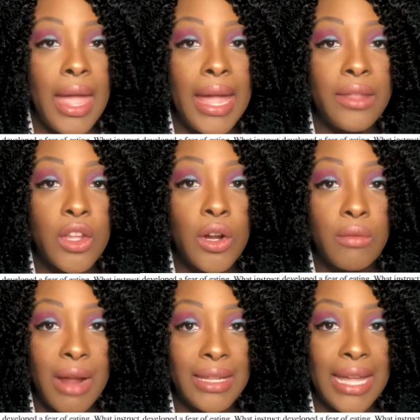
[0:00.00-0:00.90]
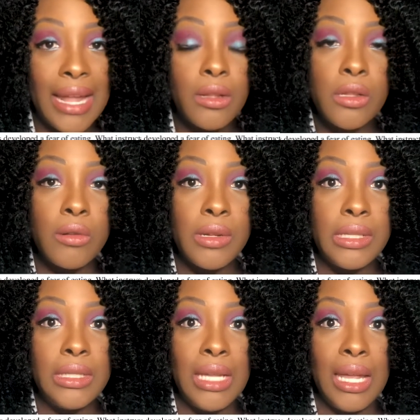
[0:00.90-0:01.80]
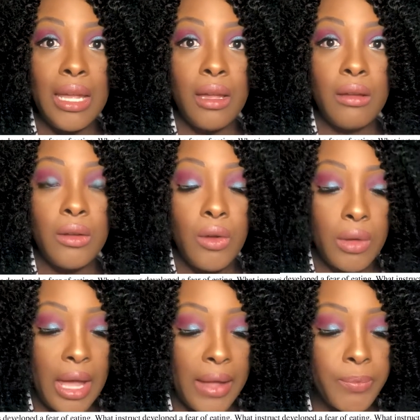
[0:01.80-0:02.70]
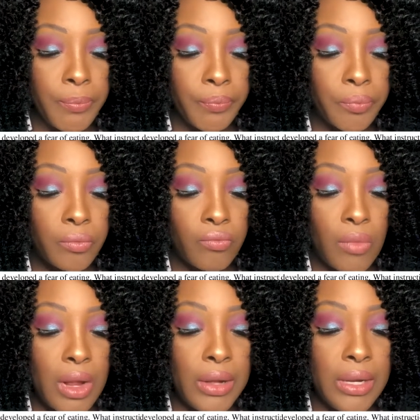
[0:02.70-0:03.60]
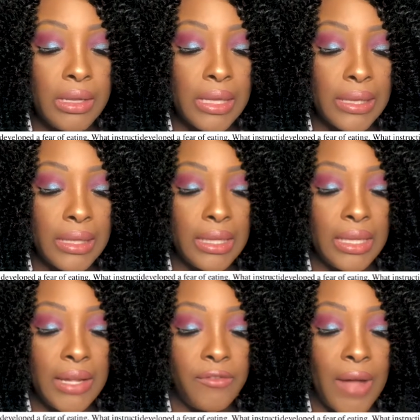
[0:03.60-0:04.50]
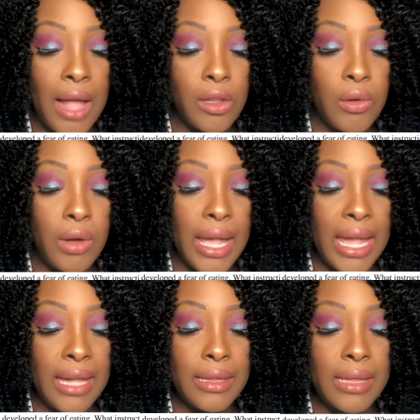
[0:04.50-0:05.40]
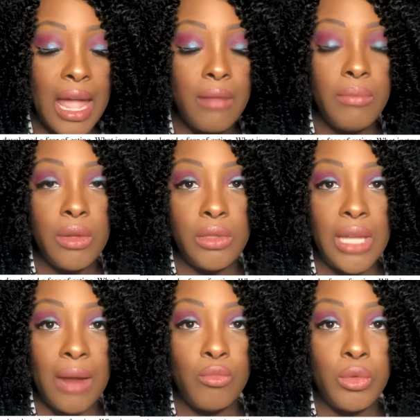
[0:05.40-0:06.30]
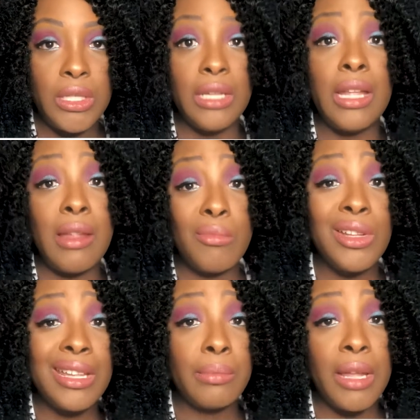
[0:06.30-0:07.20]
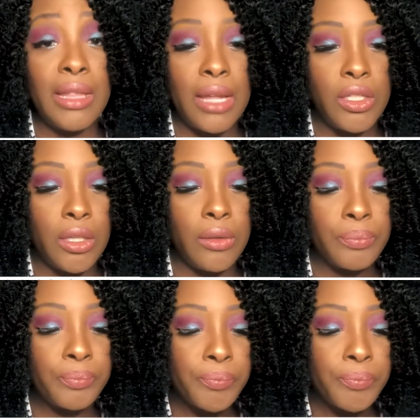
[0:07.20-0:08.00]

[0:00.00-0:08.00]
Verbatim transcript: And the correct answer is D, okay? Consistently follow a set mealtime routine. And I'm gonna explain that to you.